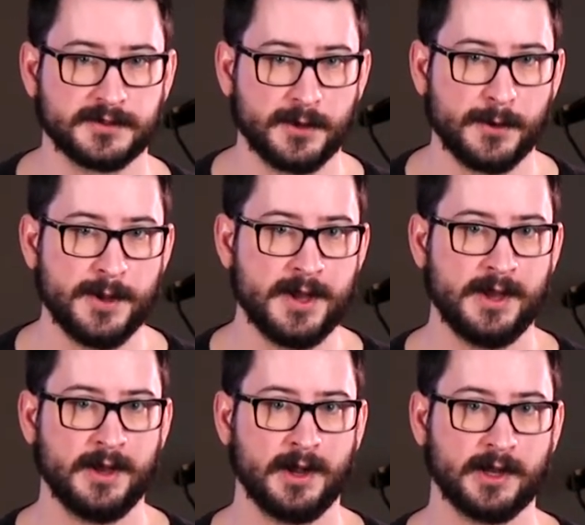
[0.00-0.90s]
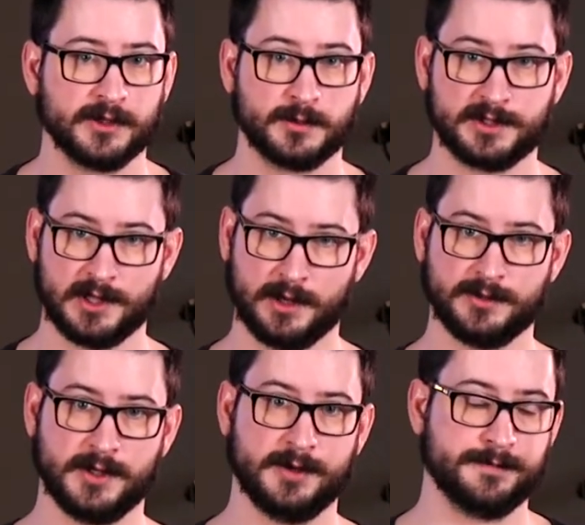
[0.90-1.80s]
So I'm going to switch
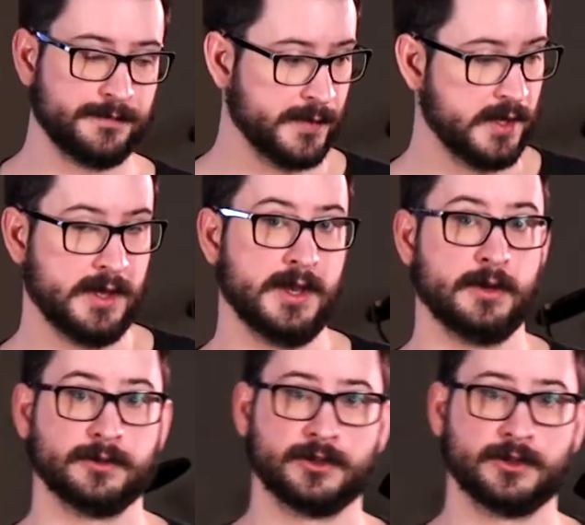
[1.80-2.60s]
layouts here and I'll